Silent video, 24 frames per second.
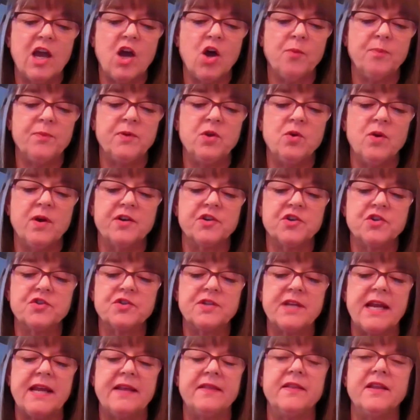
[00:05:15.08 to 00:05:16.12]
to help you
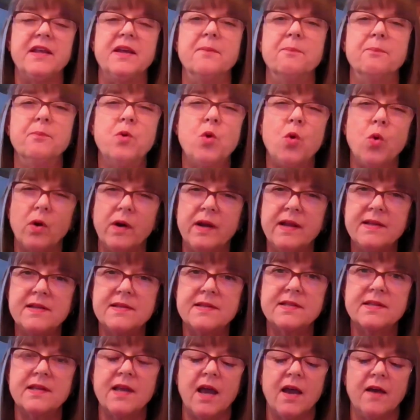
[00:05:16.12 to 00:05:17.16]
understand the
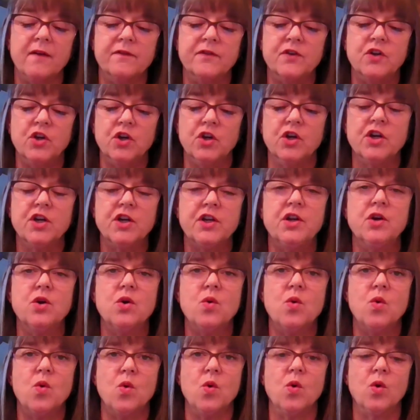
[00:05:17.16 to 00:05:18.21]
importance of
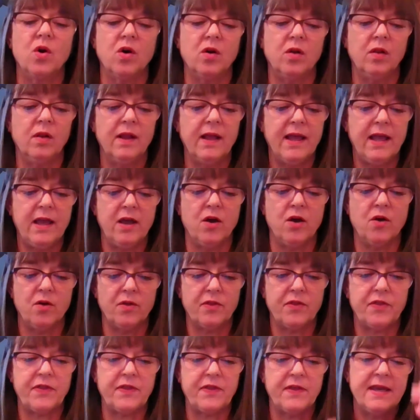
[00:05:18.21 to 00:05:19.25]
good oral
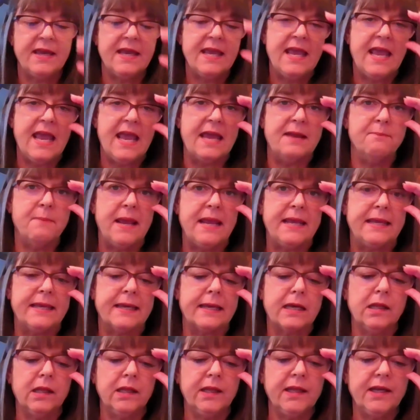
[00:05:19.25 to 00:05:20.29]
health and make
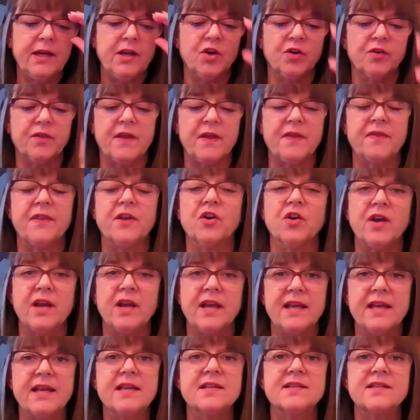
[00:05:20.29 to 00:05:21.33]
it clear that there
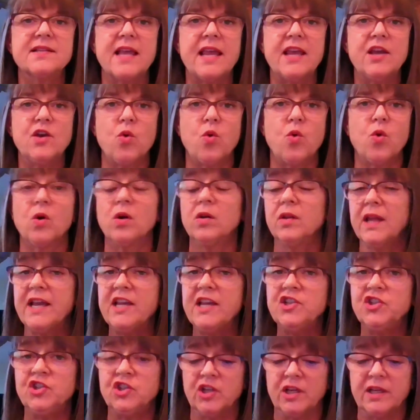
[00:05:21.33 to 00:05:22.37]
is a
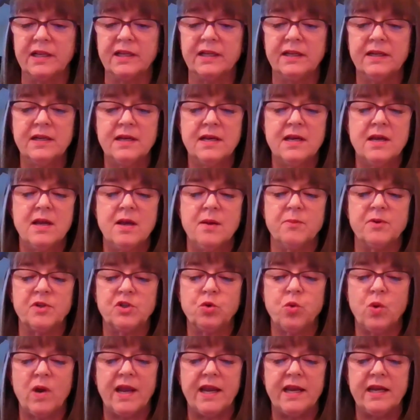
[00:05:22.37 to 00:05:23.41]
correlation
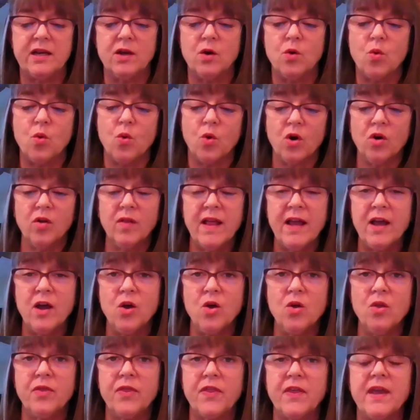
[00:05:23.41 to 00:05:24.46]
between oral
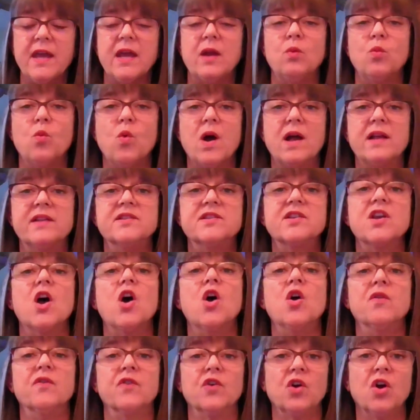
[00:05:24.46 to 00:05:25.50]
health and one's
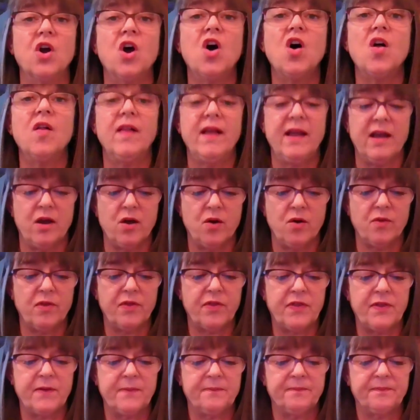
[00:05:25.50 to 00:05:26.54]
overall
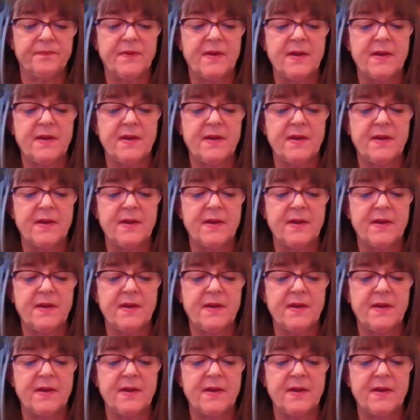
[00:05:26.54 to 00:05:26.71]
health.